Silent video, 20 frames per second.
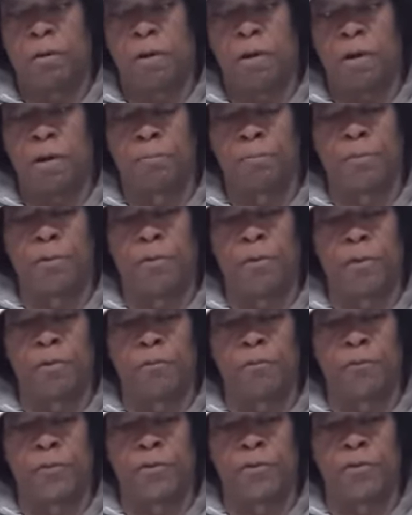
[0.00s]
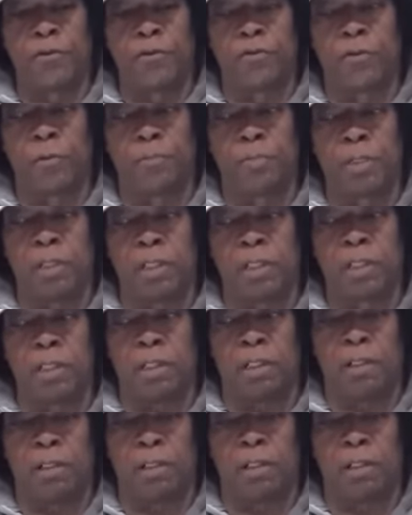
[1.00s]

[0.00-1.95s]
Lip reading: are important for you to be